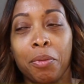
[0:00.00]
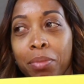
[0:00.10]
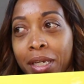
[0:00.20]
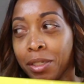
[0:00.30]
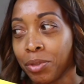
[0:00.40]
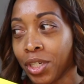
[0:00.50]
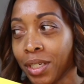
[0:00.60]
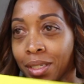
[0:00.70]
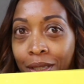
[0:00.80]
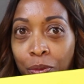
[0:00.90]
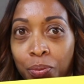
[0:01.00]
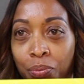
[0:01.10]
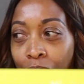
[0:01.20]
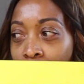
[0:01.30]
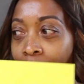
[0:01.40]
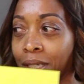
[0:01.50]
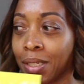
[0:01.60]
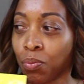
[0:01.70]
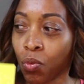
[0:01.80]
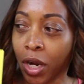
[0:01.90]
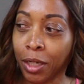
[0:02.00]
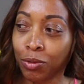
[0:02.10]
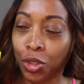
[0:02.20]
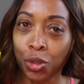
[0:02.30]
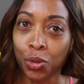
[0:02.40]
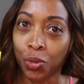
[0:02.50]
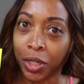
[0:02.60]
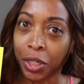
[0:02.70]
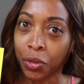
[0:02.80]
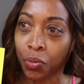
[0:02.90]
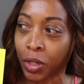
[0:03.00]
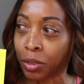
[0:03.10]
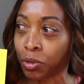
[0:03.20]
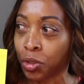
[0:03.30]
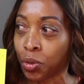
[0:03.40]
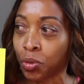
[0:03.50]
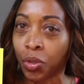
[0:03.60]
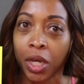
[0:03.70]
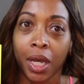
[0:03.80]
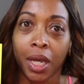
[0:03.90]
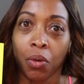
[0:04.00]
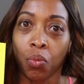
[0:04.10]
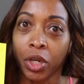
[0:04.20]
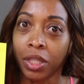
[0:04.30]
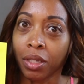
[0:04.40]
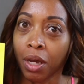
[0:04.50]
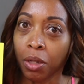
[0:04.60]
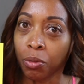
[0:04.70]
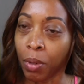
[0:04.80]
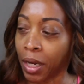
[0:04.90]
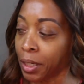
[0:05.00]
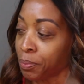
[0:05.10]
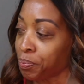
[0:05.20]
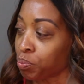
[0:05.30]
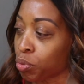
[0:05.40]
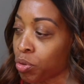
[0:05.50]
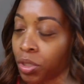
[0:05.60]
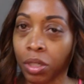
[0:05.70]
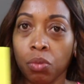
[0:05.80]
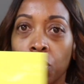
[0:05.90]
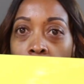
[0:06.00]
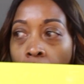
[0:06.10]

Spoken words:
Makeupshayla's round 2, another round 2 with Colourpop, Proceed with